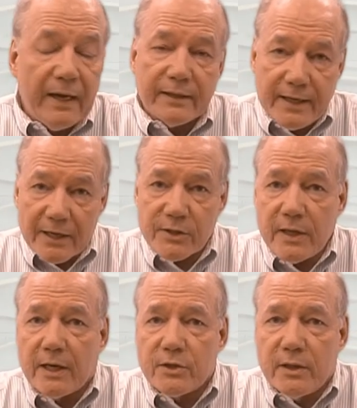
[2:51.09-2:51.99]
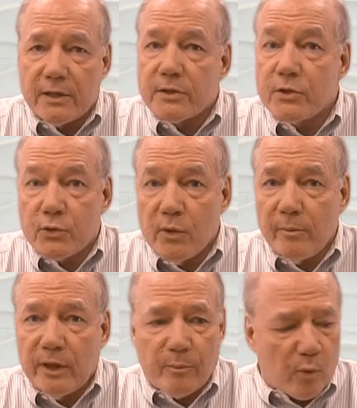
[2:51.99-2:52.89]
The next connection that's
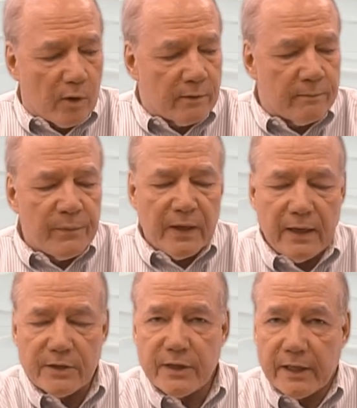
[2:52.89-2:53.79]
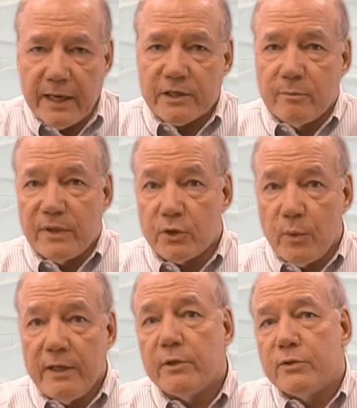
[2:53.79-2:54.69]
extremely important is the connection
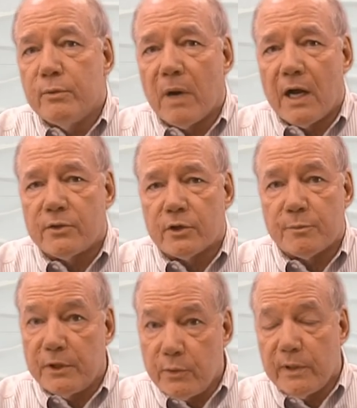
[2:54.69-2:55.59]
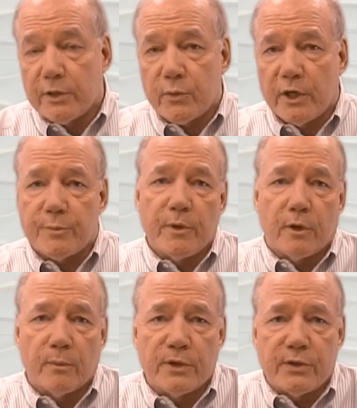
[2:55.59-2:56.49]
between the two modules, between the transmitter
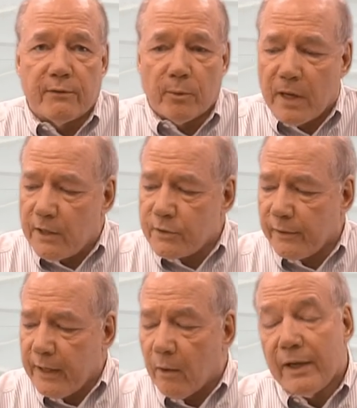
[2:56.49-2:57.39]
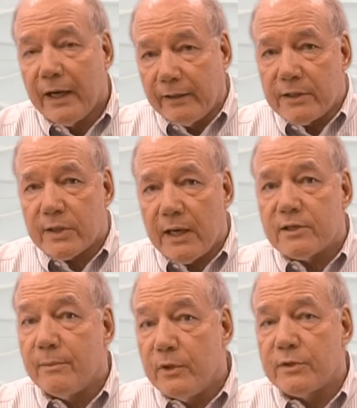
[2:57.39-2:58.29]
and receiver module. Now, in this case,
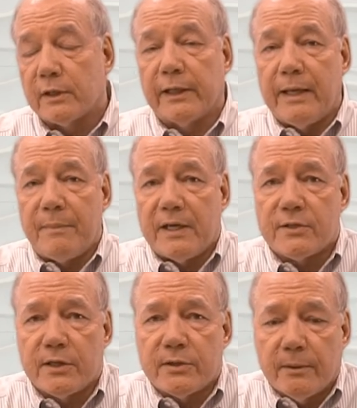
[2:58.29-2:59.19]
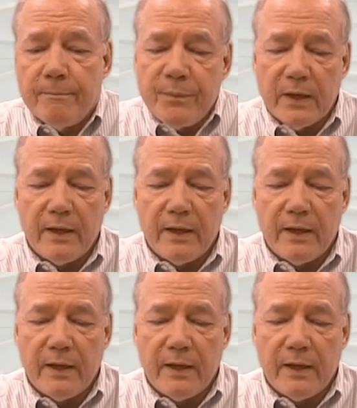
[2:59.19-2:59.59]
I'm using a LAN-based system.